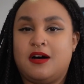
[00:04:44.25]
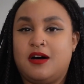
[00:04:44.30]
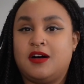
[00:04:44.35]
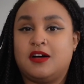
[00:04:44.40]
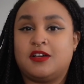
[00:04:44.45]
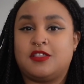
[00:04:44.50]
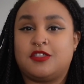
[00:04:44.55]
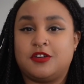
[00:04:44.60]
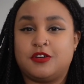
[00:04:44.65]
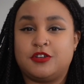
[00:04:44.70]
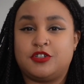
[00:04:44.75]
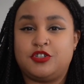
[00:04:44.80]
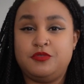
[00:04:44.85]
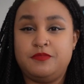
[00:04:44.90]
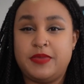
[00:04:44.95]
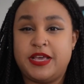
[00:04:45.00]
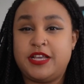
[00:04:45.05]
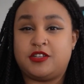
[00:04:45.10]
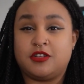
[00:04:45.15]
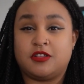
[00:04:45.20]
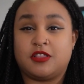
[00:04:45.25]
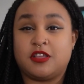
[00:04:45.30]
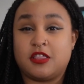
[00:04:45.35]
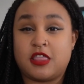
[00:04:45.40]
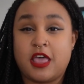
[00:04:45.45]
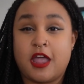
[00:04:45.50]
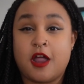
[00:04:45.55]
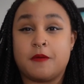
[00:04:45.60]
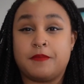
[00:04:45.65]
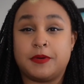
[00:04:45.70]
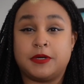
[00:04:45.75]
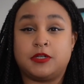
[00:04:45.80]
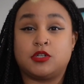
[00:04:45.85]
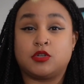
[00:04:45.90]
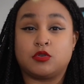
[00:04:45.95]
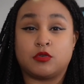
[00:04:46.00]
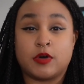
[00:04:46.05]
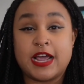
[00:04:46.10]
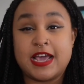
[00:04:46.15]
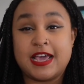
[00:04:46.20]
author to make sure that they are
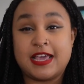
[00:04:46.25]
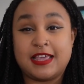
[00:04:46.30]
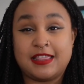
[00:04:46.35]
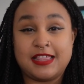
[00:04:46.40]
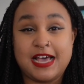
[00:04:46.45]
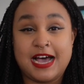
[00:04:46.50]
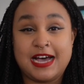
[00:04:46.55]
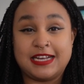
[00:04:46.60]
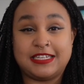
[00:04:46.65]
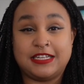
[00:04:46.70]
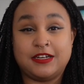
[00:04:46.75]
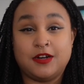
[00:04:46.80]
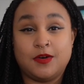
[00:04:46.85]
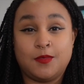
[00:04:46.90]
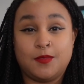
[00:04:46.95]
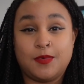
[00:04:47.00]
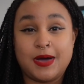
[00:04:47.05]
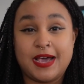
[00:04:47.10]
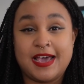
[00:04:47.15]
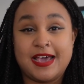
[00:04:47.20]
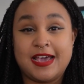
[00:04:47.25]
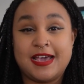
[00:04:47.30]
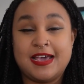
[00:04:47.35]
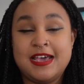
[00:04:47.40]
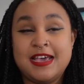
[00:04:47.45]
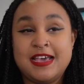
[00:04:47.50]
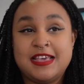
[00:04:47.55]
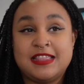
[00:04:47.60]
portraying that in a way